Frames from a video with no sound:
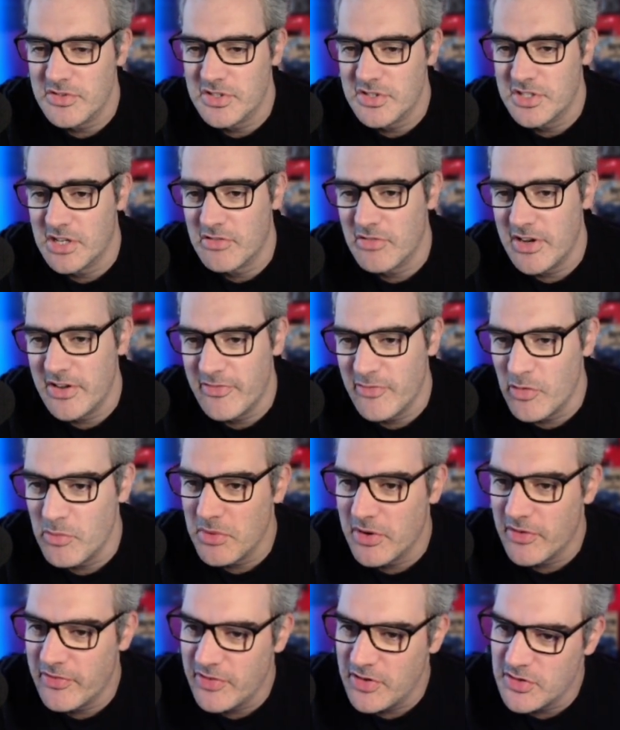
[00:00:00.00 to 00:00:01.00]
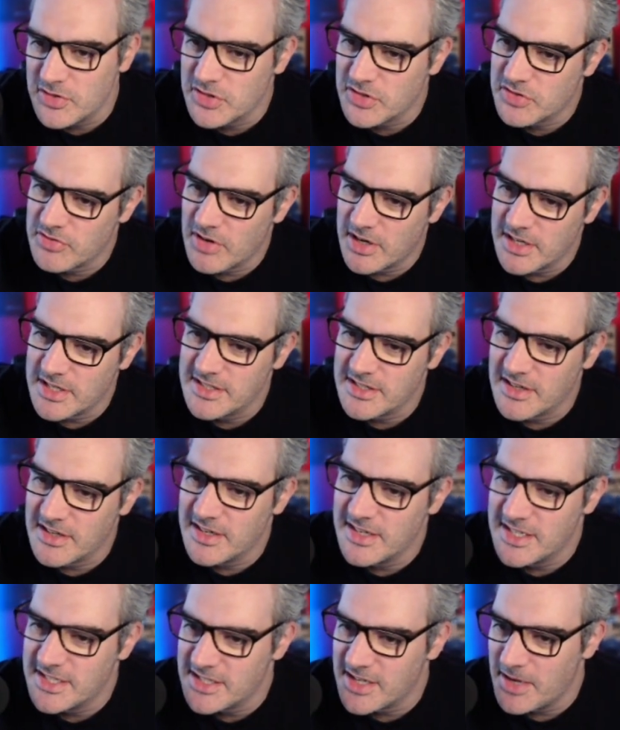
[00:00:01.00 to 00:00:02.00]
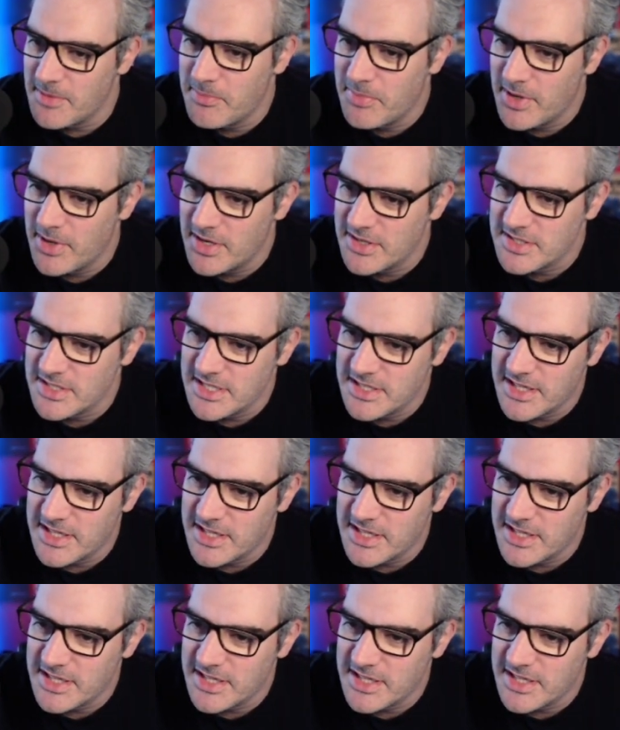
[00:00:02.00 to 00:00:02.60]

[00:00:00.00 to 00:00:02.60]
degree Formula Fusion's track design is that I personally